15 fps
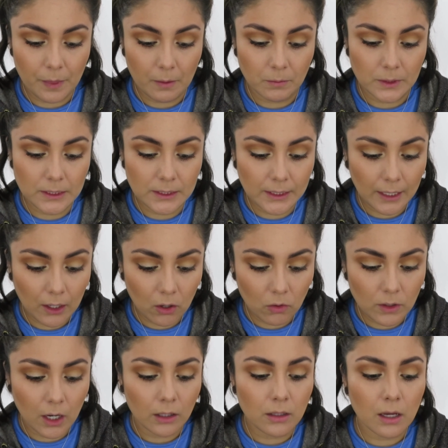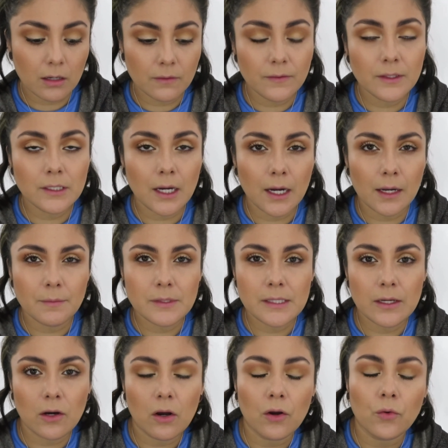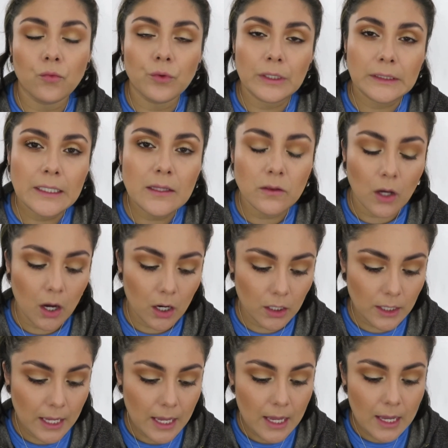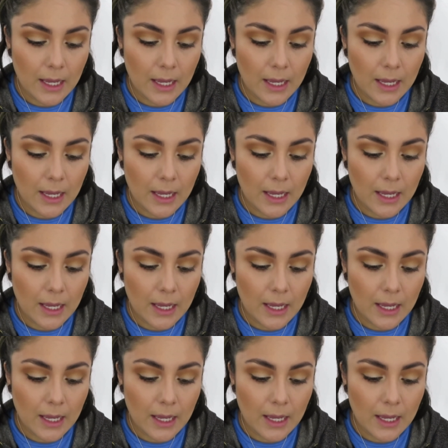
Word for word: them down. A lot of the times they are really long.